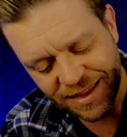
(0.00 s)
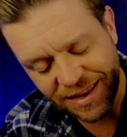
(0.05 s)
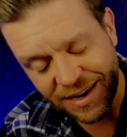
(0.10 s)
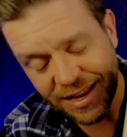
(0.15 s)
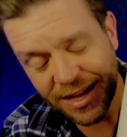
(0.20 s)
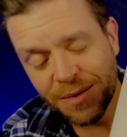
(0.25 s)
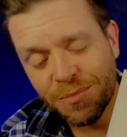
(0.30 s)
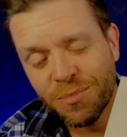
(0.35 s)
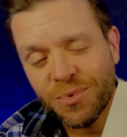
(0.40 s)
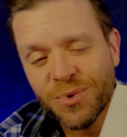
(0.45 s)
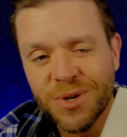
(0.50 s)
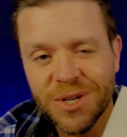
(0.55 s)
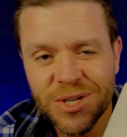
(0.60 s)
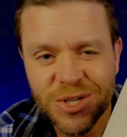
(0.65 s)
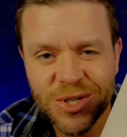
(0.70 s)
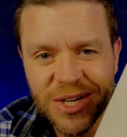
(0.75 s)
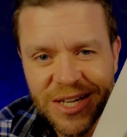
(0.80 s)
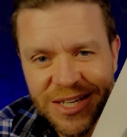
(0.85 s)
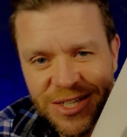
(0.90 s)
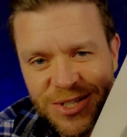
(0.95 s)
I
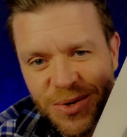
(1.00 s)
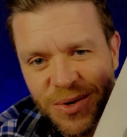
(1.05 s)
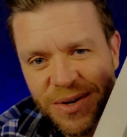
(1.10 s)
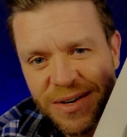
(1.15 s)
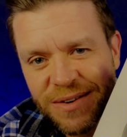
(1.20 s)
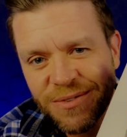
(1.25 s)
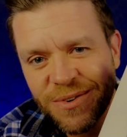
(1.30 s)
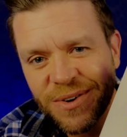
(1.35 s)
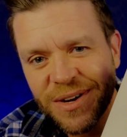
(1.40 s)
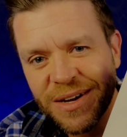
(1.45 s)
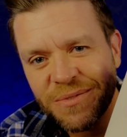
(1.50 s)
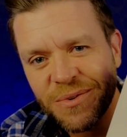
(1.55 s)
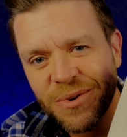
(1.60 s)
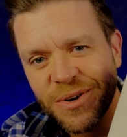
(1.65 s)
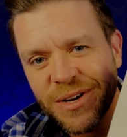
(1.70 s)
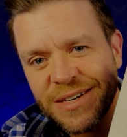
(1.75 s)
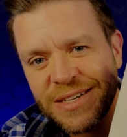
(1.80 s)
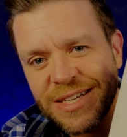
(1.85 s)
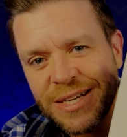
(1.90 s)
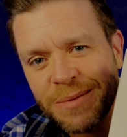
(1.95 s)
appreciate you at a very,
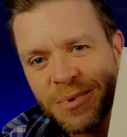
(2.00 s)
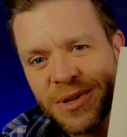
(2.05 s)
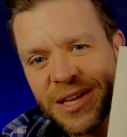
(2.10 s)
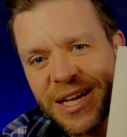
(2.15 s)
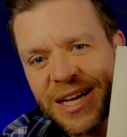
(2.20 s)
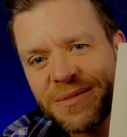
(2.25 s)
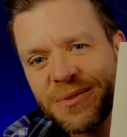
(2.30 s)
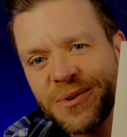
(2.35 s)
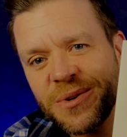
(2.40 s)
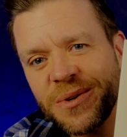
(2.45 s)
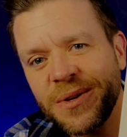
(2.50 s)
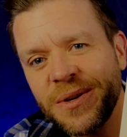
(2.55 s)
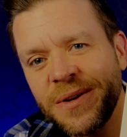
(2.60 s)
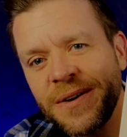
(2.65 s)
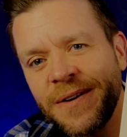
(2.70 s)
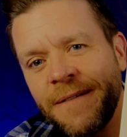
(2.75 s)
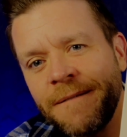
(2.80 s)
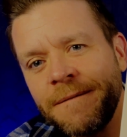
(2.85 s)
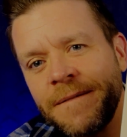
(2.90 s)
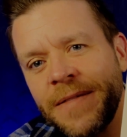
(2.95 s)
very deep level.
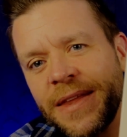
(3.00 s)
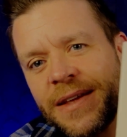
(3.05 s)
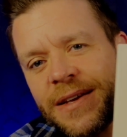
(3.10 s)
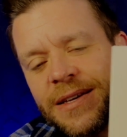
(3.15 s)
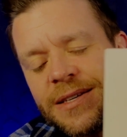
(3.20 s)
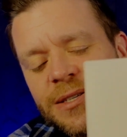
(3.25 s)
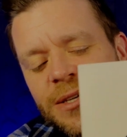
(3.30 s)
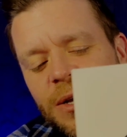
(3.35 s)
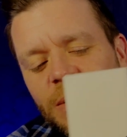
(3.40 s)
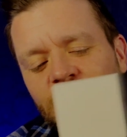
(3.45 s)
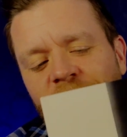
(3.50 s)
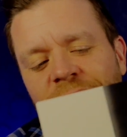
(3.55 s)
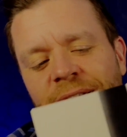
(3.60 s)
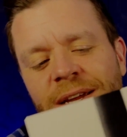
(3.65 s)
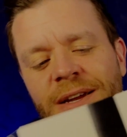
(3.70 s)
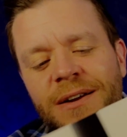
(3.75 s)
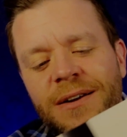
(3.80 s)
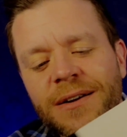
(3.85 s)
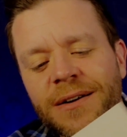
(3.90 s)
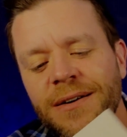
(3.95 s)
So
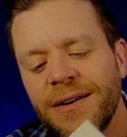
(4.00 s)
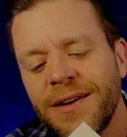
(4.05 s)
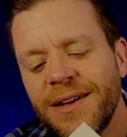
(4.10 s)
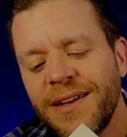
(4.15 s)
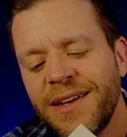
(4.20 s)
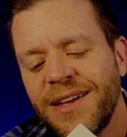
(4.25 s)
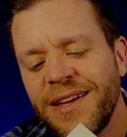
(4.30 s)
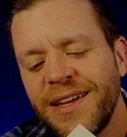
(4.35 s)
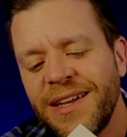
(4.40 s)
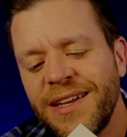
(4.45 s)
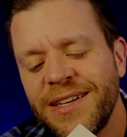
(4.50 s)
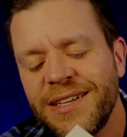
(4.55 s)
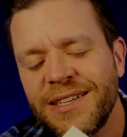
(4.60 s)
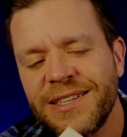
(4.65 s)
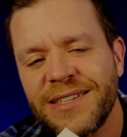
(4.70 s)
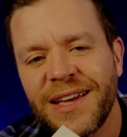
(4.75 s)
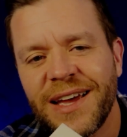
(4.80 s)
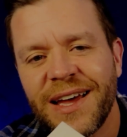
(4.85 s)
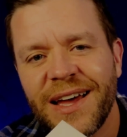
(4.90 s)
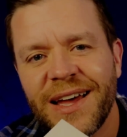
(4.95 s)
here
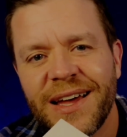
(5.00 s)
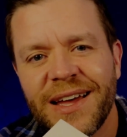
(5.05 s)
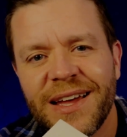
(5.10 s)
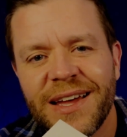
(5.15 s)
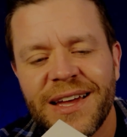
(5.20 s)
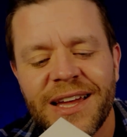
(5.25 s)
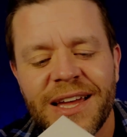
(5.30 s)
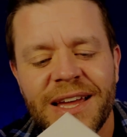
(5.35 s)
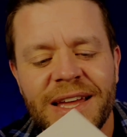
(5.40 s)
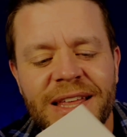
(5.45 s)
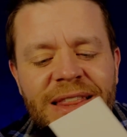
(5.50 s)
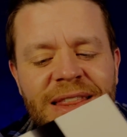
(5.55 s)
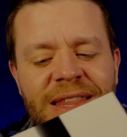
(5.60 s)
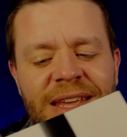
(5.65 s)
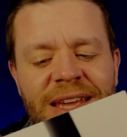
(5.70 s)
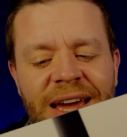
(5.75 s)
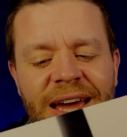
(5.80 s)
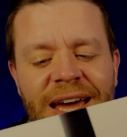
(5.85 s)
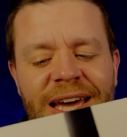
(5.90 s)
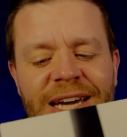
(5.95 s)
is
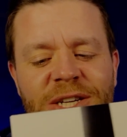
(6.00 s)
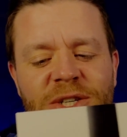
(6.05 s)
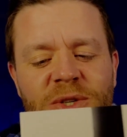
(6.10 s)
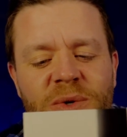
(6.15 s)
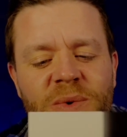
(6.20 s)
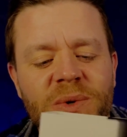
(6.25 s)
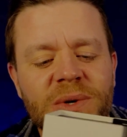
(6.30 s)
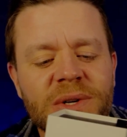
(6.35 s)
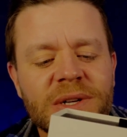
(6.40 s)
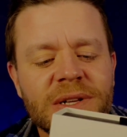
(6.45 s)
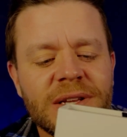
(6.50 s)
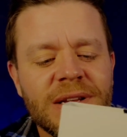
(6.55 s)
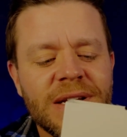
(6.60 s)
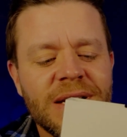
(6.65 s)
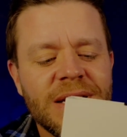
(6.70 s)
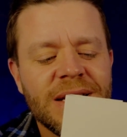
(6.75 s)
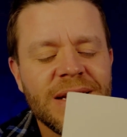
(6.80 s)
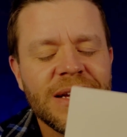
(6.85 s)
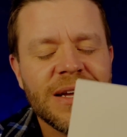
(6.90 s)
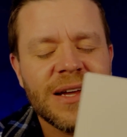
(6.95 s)
the actual,
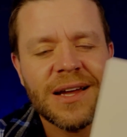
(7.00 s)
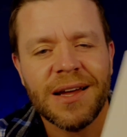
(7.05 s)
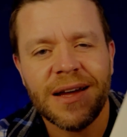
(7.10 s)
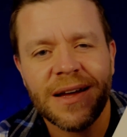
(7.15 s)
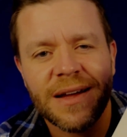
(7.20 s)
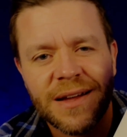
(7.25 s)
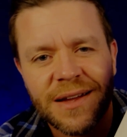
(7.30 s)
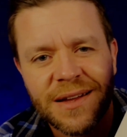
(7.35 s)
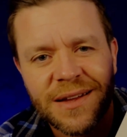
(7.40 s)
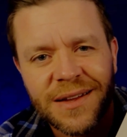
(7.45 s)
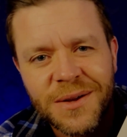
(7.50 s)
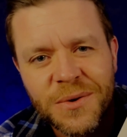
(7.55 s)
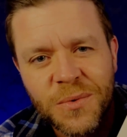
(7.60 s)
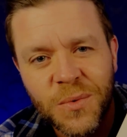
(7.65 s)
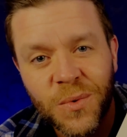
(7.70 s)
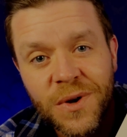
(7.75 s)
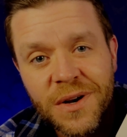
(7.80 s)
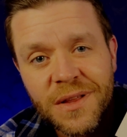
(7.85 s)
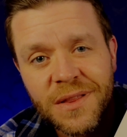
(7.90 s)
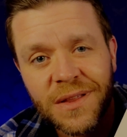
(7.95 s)

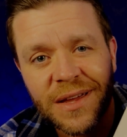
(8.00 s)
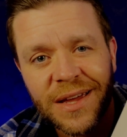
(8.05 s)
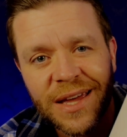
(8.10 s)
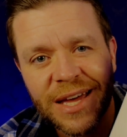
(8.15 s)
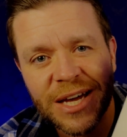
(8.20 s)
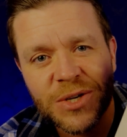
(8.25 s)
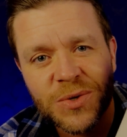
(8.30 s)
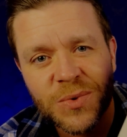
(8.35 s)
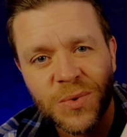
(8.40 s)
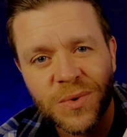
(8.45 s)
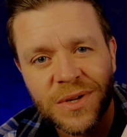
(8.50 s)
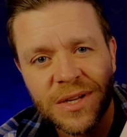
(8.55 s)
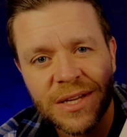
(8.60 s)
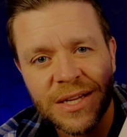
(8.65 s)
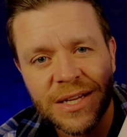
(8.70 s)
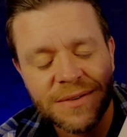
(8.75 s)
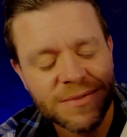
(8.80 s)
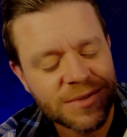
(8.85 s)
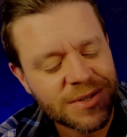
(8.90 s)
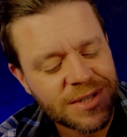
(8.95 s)
one of the actual
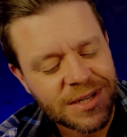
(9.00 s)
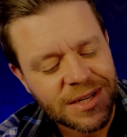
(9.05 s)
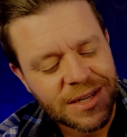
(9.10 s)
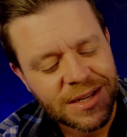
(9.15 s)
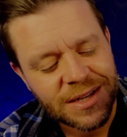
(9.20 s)
gifts